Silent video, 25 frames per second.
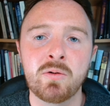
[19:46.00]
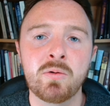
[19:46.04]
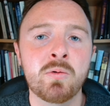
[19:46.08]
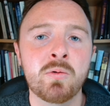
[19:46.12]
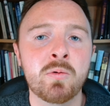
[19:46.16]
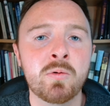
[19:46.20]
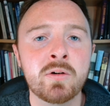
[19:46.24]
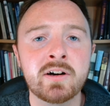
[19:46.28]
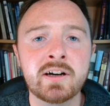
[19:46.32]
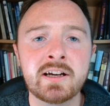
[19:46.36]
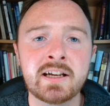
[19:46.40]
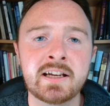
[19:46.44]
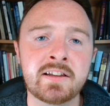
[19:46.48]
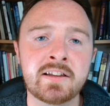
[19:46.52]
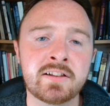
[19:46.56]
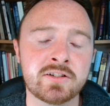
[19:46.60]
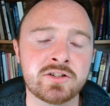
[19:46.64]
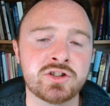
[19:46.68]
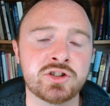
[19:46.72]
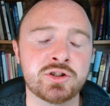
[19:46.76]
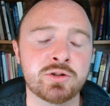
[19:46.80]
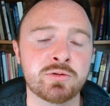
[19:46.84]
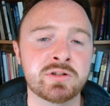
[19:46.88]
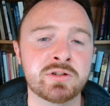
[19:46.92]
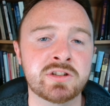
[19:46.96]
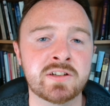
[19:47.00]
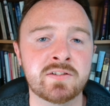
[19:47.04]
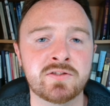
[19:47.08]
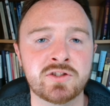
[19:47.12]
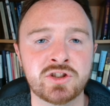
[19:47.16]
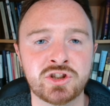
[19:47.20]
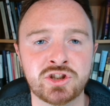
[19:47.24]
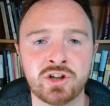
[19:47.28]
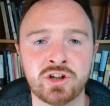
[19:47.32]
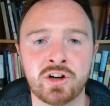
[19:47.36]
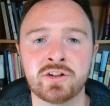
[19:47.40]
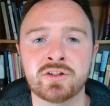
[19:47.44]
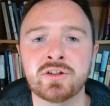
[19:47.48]
or either Joseph
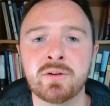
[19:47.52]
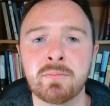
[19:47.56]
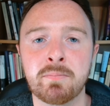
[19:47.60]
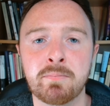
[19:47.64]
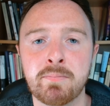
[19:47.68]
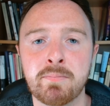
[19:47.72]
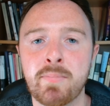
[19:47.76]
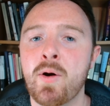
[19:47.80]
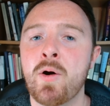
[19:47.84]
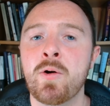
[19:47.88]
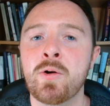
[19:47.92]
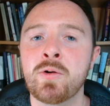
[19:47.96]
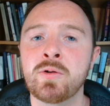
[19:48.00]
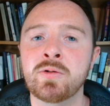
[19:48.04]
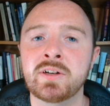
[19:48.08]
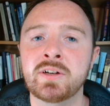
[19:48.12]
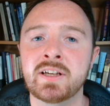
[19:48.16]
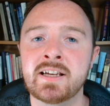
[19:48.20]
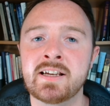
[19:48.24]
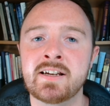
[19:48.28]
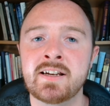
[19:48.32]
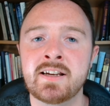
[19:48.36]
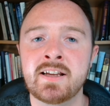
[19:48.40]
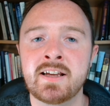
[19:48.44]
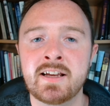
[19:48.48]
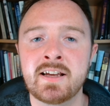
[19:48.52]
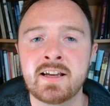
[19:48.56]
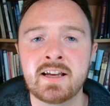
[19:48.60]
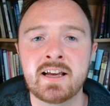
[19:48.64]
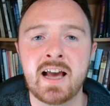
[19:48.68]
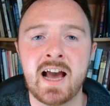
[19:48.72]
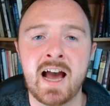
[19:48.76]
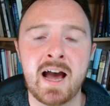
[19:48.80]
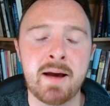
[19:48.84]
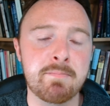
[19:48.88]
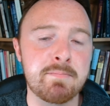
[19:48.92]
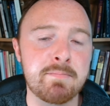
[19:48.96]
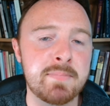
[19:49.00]
just borrowed it
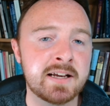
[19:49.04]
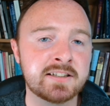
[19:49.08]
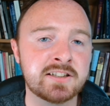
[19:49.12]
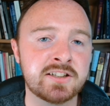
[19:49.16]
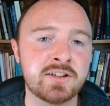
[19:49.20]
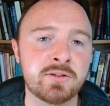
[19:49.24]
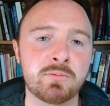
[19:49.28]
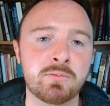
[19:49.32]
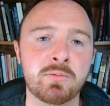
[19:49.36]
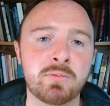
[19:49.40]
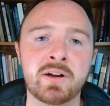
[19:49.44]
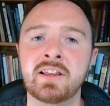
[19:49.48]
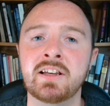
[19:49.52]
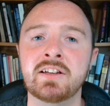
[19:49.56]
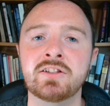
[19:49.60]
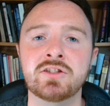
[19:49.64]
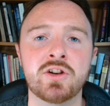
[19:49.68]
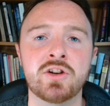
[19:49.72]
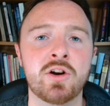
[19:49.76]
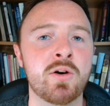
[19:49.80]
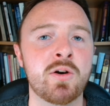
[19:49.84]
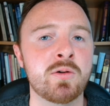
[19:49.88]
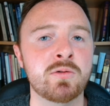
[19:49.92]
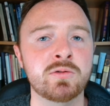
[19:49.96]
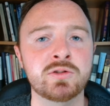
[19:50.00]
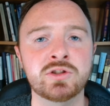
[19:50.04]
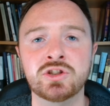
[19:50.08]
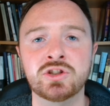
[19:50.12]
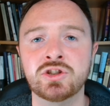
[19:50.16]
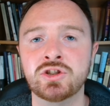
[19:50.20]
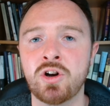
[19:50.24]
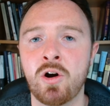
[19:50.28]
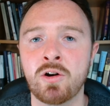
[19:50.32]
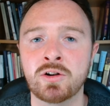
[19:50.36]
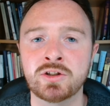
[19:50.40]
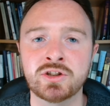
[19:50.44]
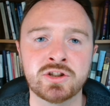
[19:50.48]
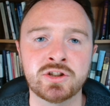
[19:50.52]
and mixed it with his own
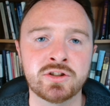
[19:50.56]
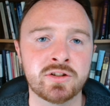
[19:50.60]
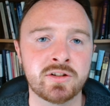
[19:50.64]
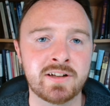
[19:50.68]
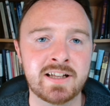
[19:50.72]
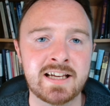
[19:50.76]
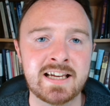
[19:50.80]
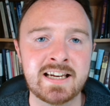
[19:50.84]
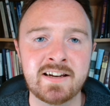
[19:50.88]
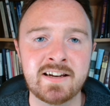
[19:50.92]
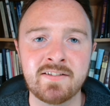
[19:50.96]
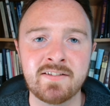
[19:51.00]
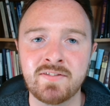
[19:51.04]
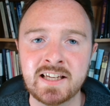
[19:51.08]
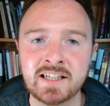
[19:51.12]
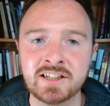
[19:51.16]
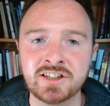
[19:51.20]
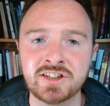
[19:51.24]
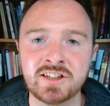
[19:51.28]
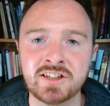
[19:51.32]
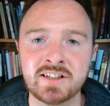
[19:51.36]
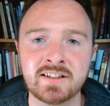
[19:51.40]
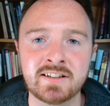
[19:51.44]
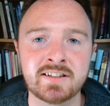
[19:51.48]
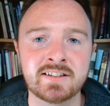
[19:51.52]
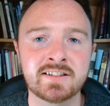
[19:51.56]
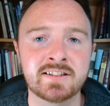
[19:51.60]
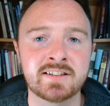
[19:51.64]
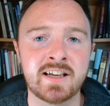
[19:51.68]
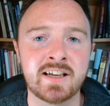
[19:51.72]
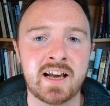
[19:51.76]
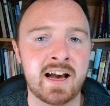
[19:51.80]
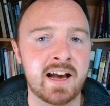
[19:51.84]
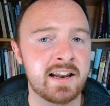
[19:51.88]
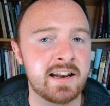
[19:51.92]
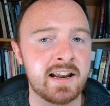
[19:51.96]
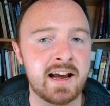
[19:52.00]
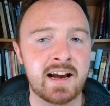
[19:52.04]
doctrinal innovations
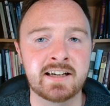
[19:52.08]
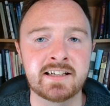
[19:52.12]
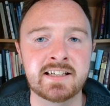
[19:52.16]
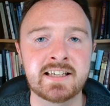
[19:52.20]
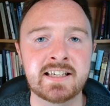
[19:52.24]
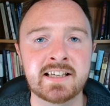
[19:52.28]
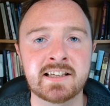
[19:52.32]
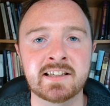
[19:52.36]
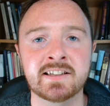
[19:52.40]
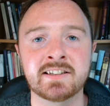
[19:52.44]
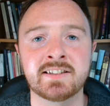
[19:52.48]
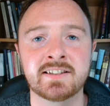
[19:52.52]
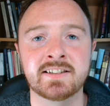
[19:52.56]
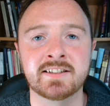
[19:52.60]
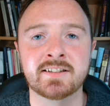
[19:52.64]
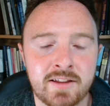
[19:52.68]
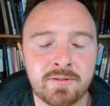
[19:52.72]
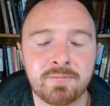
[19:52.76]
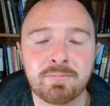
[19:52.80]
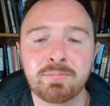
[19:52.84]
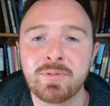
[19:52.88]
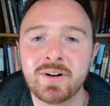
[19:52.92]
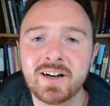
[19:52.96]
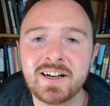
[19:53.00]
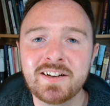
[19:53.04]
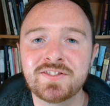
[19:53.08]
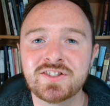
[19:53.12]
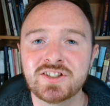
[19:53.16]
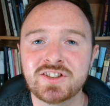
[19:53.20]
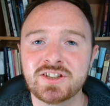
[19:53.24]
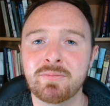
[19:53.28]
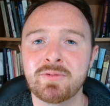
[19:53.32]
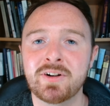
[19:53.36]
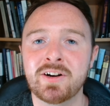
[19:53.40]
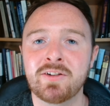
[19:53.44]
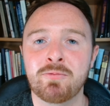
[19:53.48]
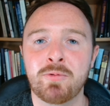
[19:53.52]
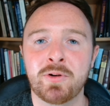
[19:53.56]
and ideas. The brief
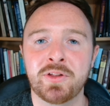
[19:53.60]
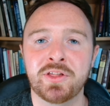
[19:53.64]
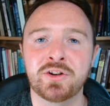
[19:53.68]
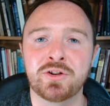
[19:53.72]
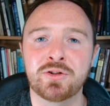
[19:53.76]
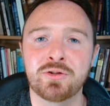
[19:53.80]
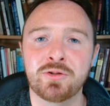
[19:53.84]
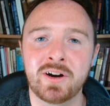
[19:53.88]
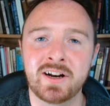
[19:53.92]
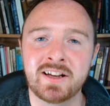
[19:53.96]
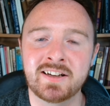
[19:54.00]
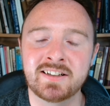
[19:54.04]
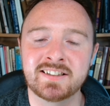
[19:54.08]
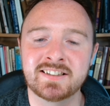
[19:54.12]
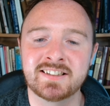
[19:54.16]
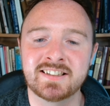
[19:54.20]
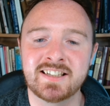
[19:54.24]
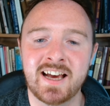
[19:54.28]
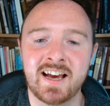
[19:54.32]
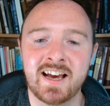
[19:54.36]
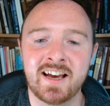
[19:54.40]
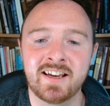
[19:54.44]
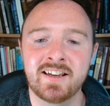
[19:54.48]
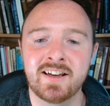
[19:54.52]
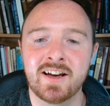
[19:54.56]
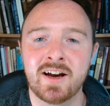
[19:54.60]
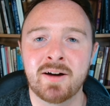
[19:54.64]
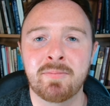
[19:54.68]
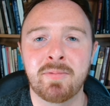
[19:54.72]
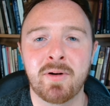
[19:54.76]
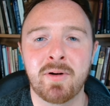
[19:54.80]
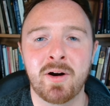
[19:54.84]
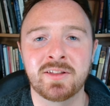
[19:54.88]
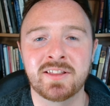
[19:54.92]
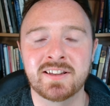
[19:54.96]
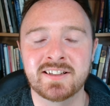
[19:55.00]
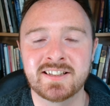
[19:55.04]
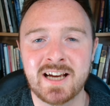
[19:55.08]
summary of what the critics say
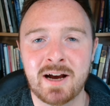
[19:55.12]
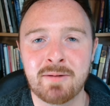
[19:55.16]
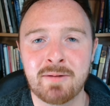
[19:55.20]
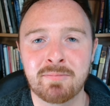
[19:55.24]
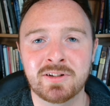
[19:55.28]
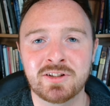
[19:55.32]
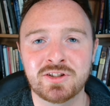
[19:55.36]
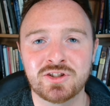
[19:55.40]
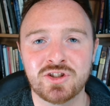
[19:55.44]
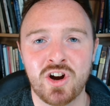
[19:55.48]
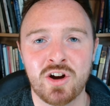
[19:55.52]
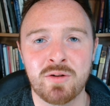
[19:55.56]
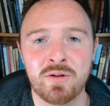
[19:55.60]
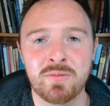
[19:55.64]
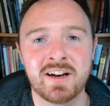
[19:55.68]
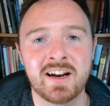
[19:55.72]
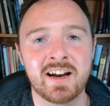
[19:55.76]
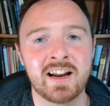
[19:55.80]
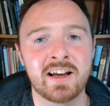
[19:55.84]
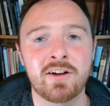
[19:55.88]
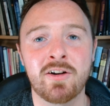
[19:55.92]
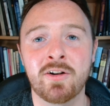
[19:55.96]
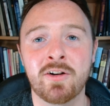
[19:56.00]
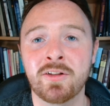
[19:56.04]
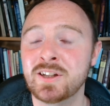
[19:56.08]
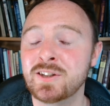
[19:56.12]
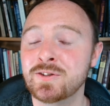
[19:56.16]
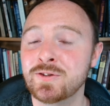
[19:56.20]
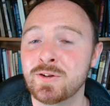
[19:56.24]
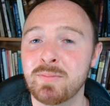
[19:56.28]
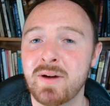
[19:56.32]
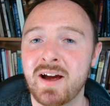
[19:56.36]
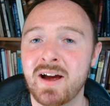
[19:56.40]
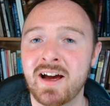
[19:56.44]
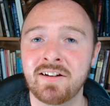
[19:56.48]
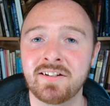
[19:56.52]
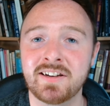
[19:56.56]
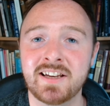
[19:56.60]
about the Temple Endowment, and I got this
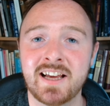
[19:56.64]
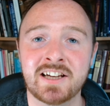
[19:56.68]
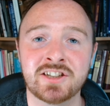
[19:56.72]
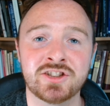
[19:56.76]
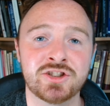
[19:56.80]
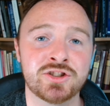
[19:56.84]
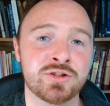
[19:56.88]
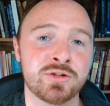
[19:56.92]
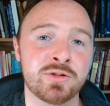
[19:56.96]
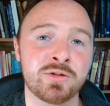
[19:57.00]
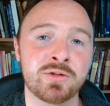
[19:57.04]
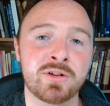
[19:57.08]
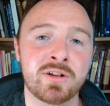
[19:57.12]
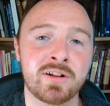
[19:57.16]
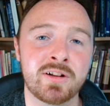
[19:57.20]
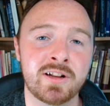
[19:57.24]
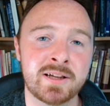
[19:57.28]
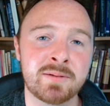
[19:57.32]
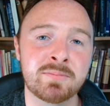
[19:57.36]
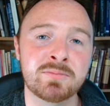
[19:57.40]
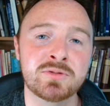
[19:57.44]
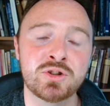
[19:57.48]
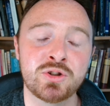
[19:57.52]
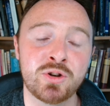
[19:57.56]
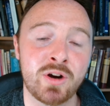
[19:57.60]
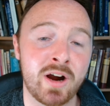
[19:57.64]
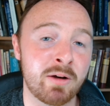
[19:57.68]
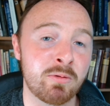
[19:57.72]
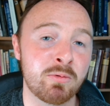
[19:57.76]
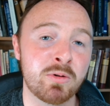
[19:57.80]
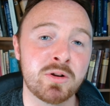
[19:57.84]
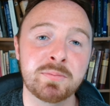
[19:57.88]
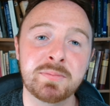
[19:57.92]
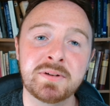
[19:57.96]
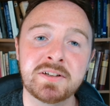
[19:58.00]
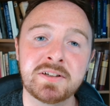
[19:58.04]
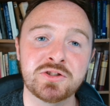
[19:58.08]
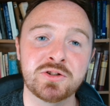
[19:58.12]
from LDS Truth Claims, who I
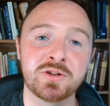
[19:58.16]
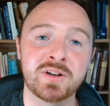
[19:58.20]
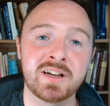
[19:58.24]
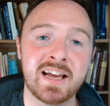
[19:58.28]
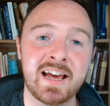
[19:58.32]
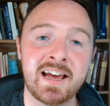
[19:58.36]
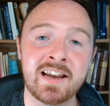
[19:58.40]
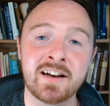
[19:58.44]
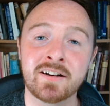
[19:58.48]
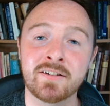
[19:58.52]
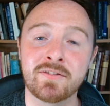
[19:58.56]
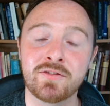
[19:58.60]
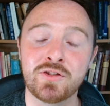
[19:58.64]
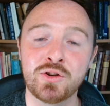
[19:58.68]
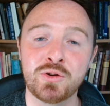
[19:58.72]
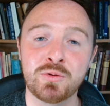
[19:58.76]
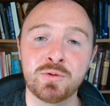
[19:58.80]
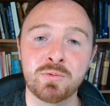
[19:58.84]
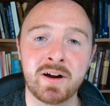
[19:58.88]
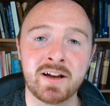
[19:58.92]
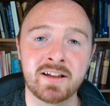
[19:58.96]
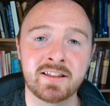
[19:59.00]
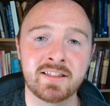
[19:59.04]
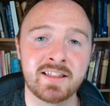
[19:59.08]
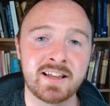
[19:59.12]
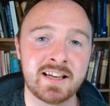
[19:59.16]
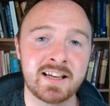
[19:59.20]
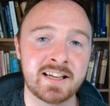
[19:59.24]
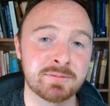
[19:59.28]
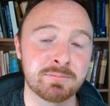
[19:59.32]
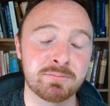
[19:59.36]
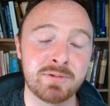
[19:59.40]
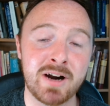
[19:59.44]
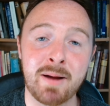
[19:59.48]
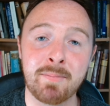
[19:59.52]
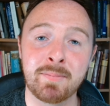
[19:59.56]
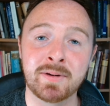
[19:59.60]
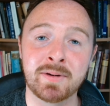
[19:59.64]
will be doing an interview with, is
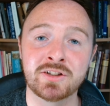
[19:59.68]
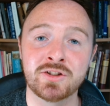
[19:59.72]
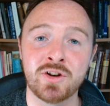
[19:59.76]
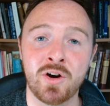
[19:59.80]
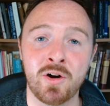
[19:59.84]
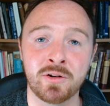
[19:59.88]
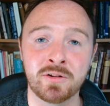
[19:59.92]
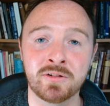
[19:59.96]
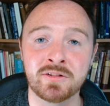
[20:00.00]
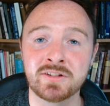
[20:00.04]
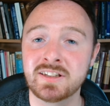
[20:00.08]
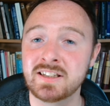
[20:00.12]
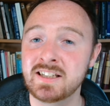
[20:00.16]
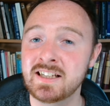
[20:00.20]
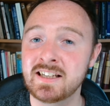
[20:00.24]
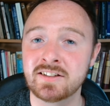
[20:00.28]
Brett McDonald.